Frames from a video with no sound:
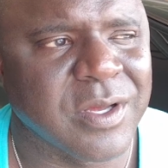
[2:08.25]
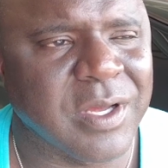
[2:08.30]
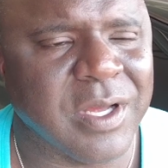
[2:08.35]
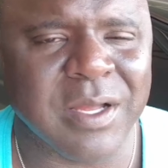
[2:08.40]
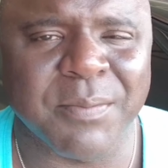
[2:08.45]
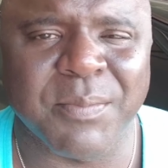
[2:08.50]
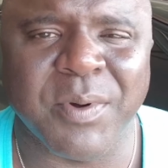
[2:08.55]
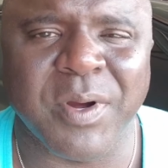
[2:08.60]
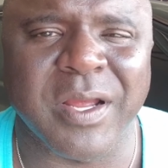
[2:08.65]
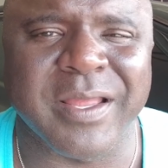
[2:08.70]
I
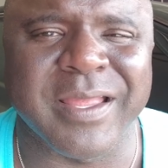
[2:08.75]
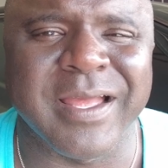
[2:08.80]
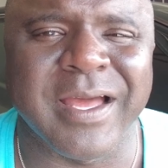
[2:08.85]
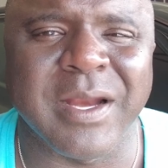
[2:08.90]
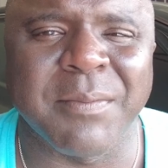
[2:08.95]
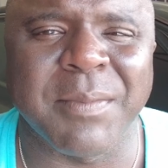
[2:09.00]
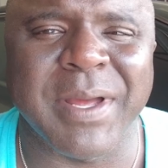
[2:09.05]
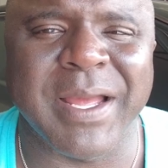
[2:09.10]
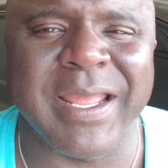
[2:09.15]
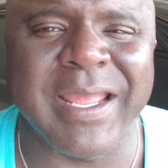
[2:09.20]
could probably
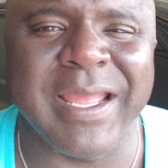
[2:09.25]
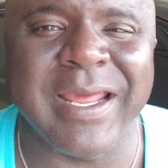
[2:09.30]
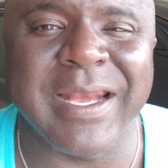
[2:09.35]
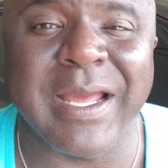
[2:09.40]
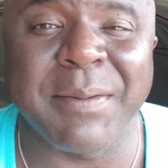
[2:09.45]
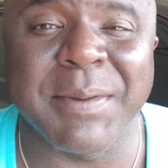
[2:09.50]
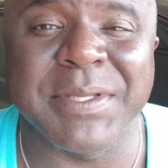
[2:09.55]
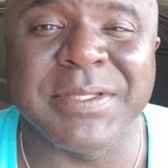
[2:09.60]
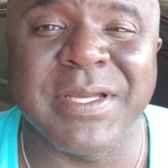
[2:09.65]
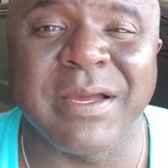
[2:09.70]
count on my hand
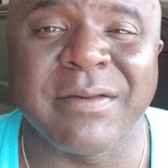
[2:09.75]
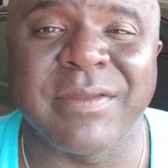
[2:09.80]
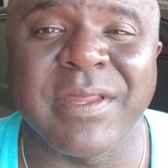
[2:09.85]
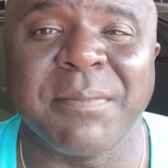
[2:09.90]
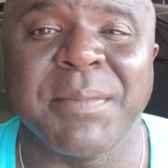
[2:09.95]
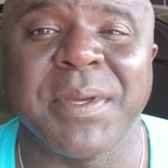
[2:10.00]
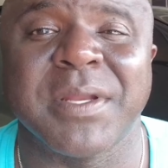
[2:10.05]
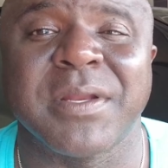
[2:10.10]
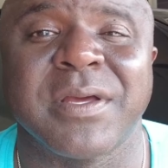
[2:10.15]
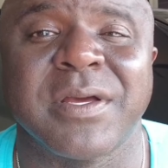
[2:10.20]
how many times
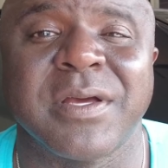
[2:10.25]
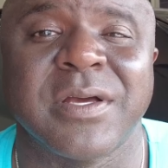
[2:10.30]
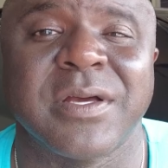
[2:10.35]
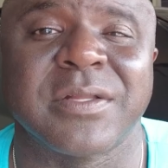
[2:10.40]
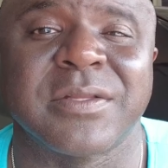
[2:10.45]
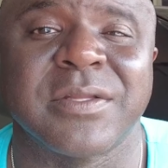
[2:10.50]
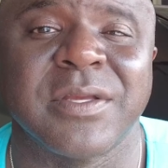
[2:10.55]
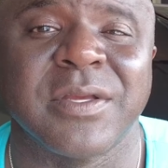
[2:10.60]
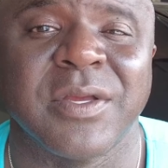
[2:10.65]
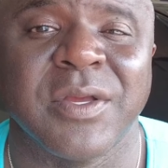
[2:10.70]
I've been
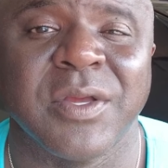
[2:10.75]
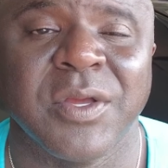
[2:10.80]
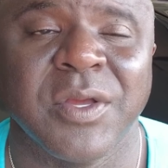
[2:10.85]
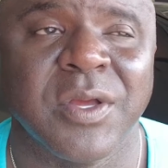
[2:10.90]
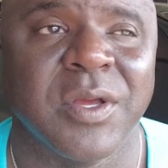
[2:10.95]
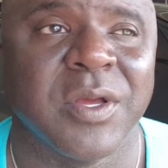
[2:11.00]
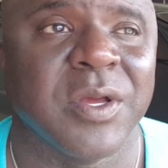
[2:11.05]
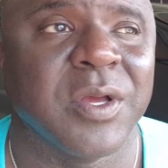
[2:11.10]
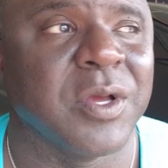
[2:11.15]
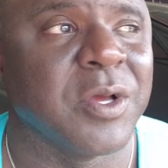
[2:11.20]
hugged
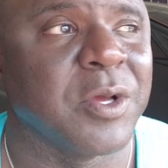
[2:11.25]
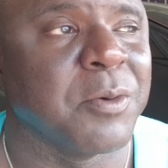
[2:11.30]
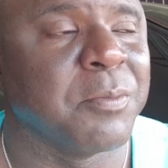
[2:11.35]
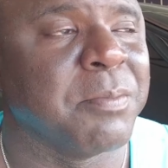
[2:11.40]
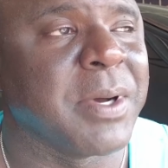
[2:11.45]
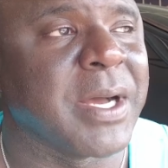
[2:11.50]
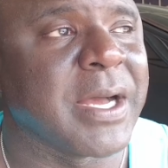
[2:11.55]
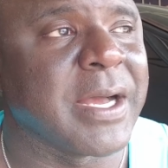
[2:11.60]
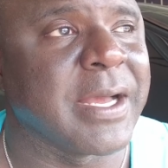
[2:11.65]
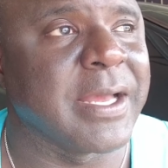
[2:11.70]

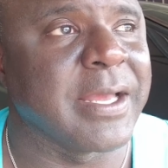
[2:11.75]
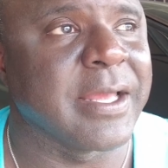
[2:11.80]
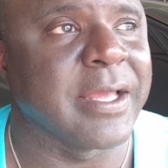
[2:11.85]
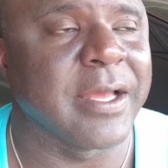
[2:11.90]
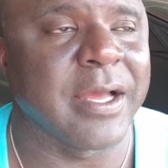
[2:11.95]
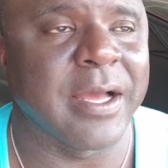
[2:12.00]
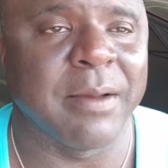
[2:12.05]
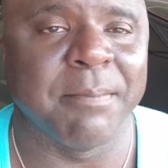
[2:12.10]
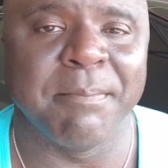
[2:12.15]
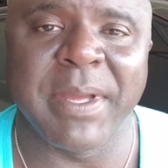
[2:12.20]
by
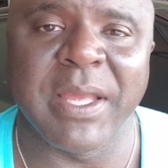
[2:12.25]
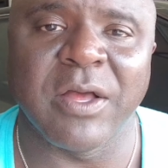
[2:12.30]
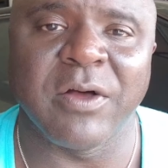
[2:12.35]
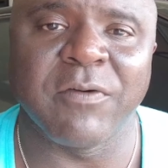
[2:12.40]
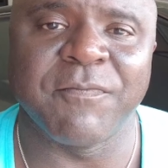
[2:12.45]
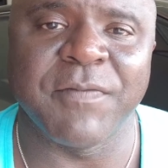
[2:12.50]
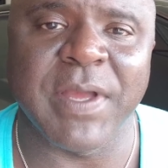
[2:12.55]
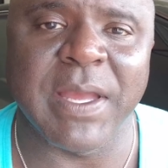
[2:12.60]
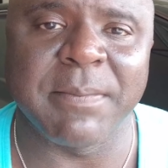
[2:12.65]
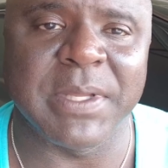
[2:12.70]
a male
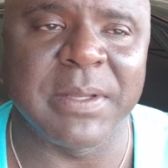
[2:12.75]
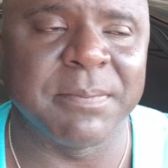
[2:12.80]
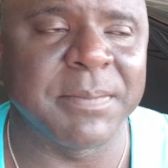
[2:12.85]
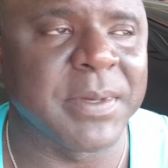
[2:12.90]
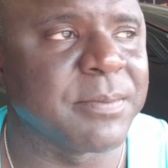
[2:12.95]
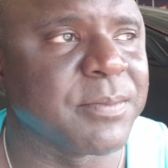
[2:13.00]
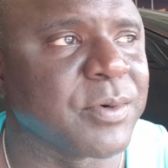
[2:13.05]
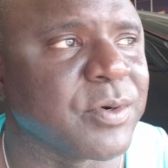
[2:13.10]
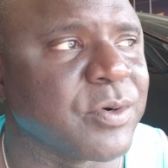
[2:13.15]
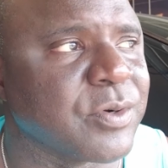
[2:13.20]
family
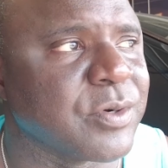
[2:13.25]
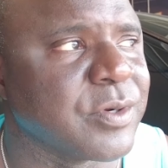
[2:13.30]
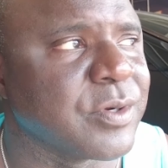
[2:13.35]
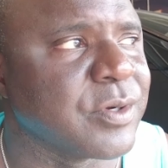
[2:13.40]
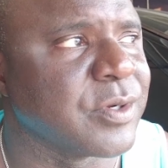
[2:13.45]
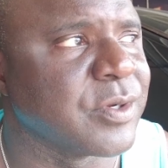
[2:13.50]
member